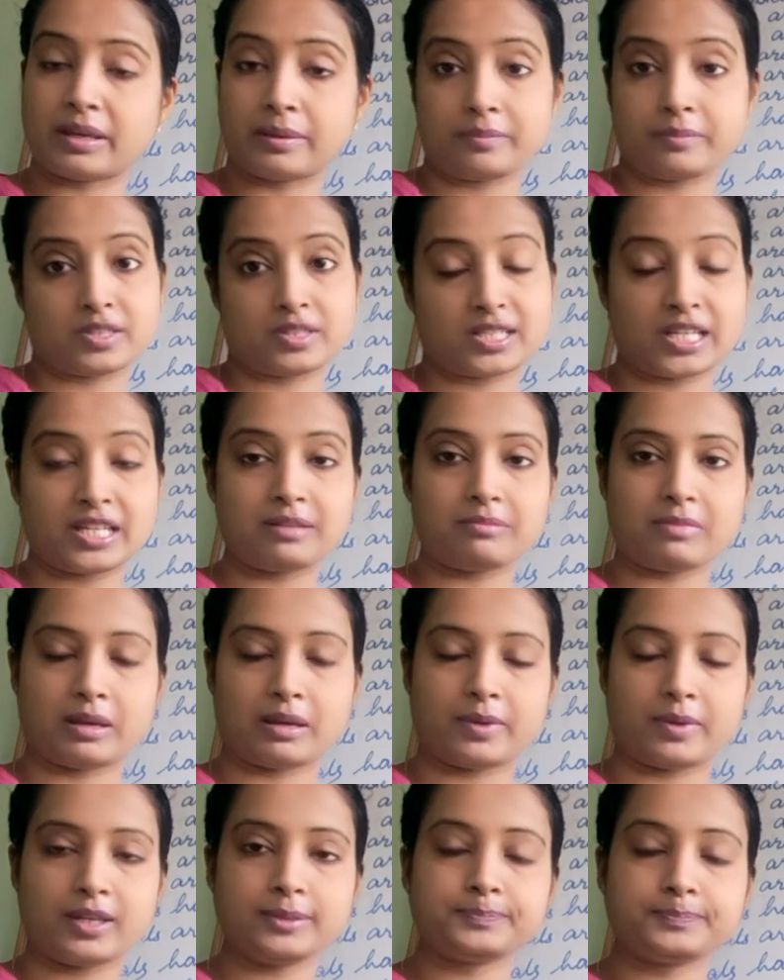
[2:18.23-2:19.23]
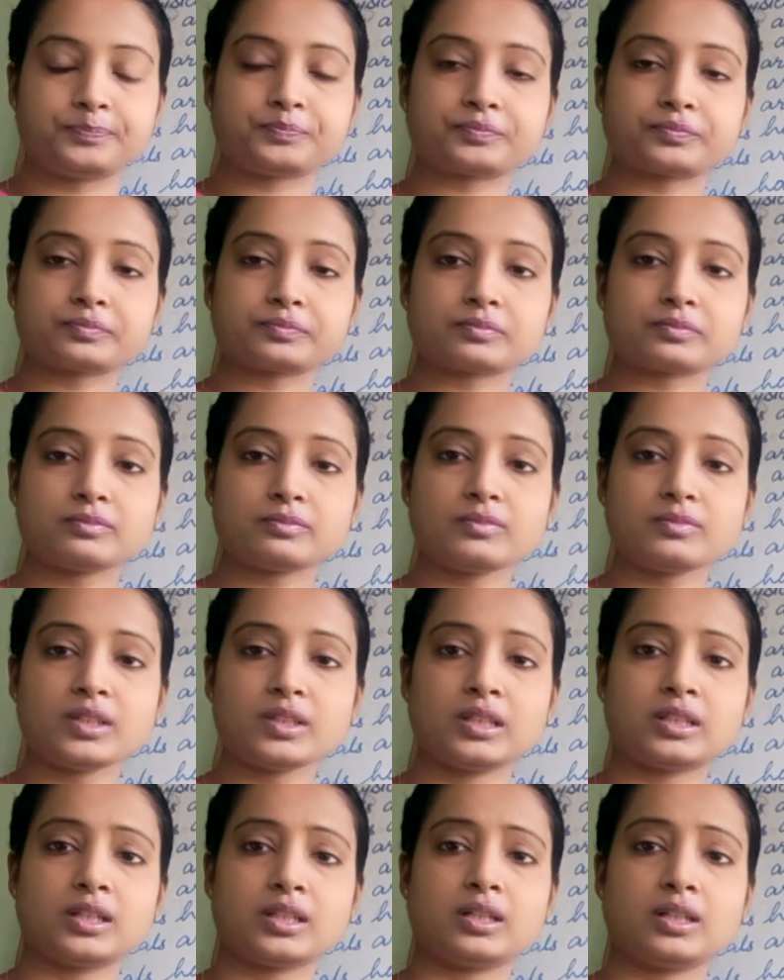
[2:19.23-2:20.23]
seen, maybe
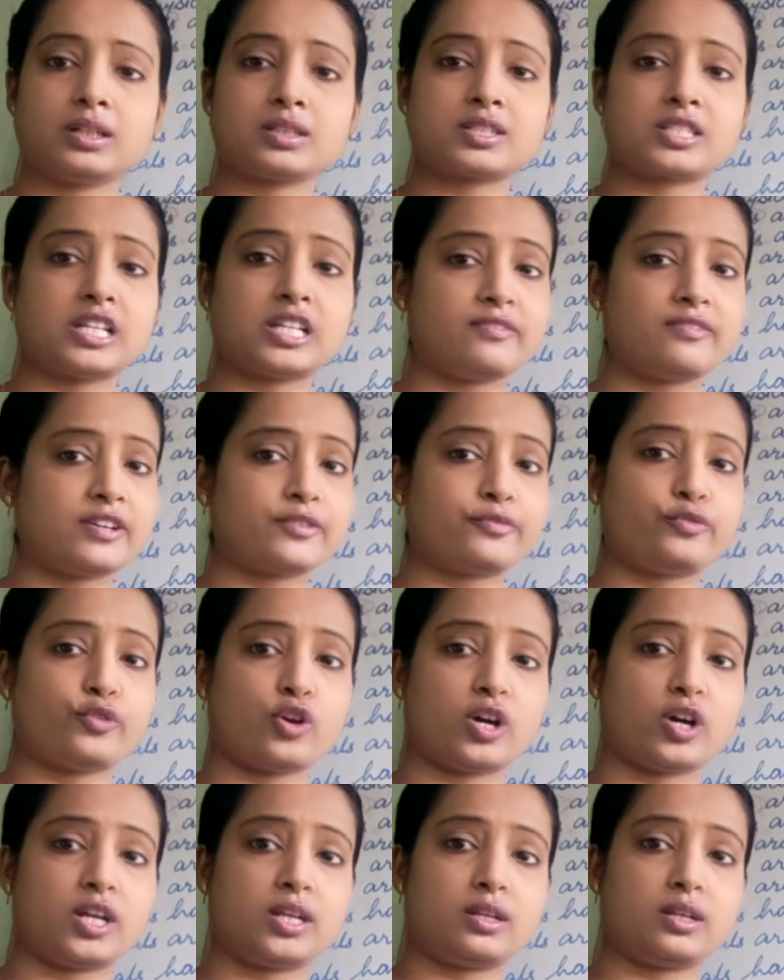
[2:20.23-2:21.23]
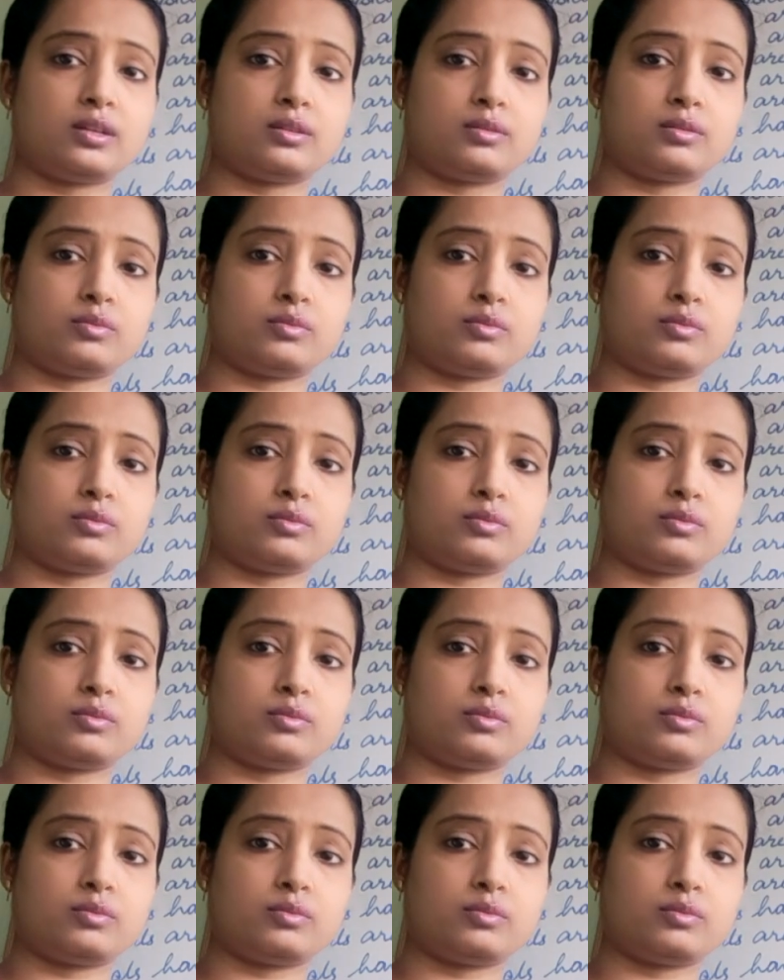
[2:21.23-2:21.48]
the silver foil,